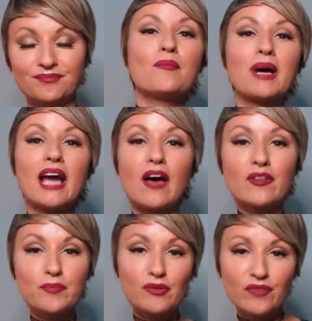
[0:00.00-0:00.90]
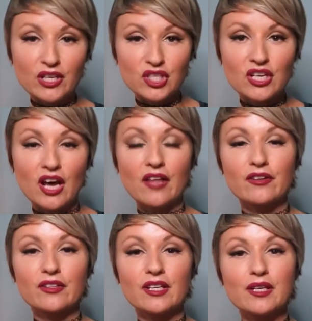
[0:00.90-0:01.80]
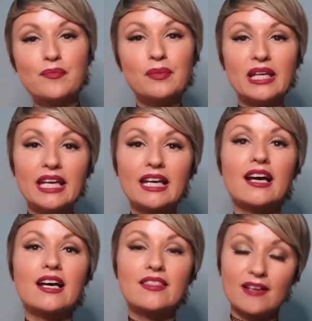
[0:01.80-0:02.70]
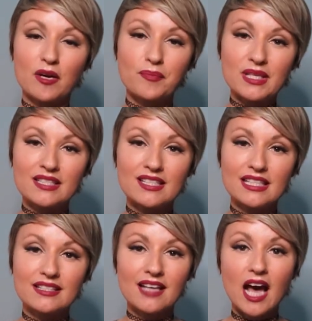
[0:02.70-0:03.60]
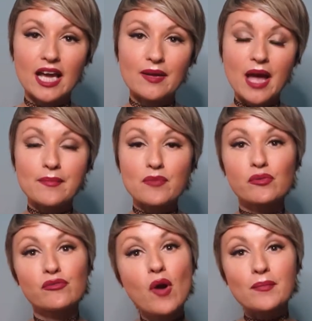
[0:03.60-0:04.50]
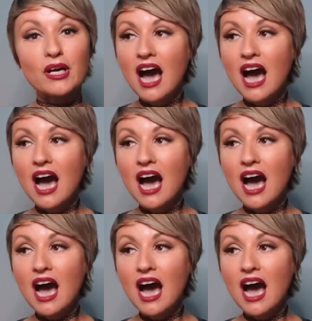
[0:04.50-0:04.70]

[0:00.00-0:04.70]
My other profession other than being a therapist is I am a performer.